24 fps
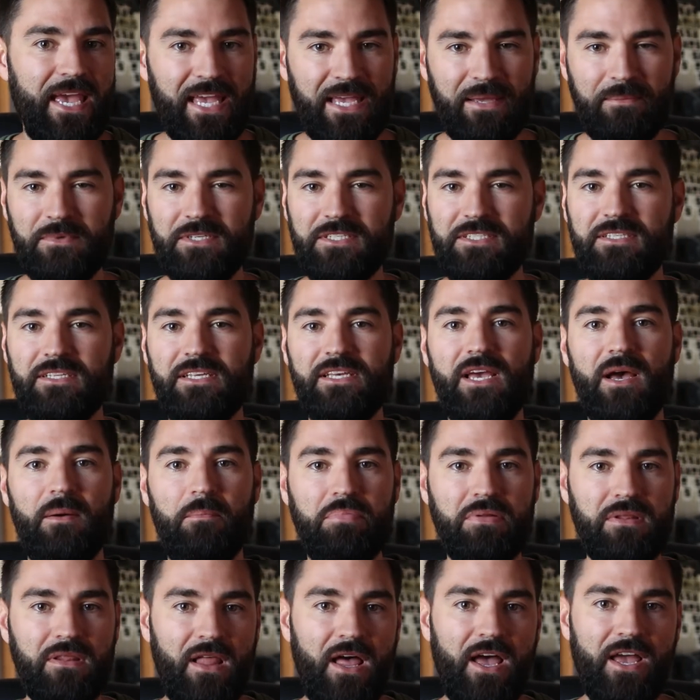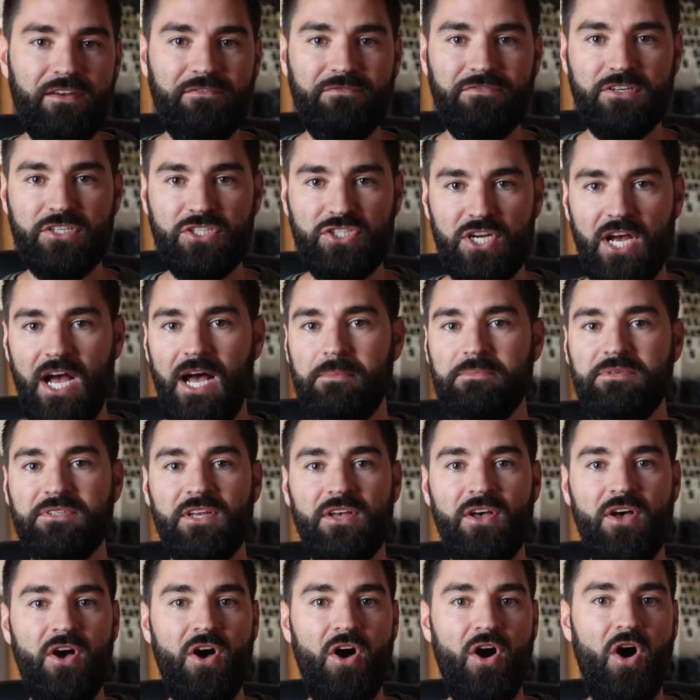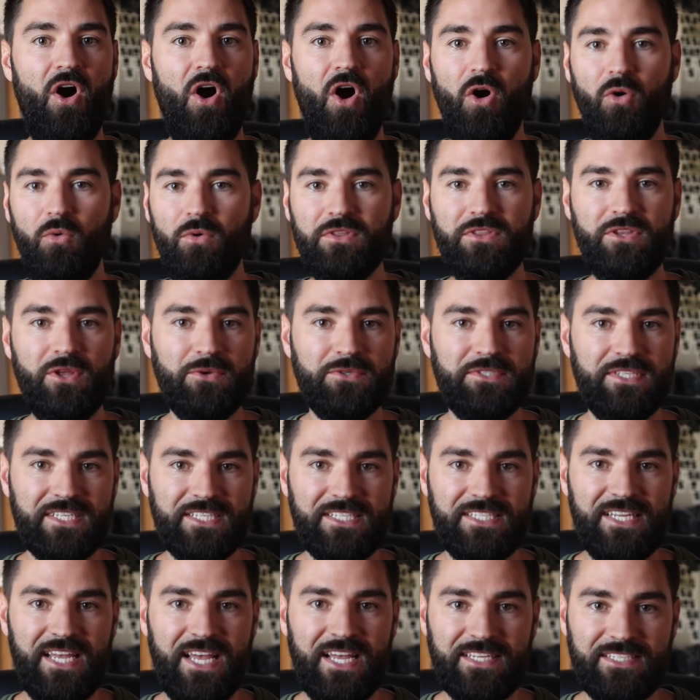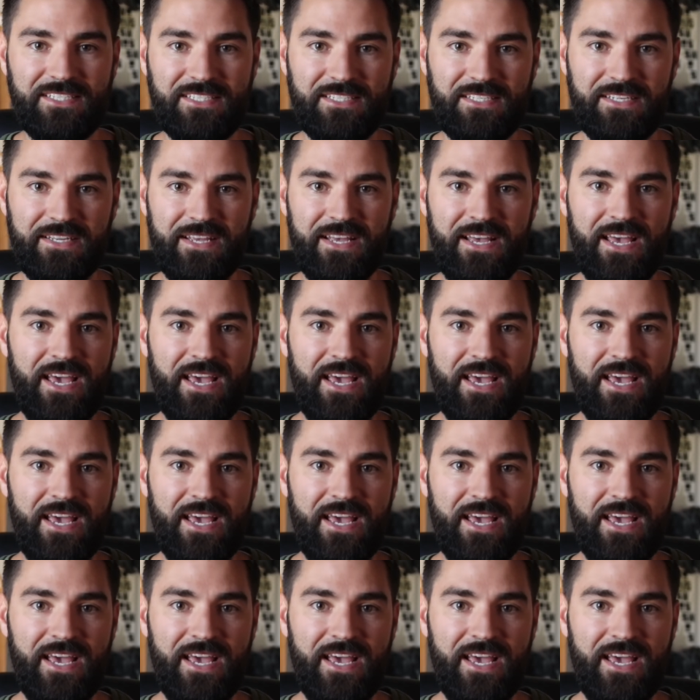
aimlessly applying for jobs, all with no success.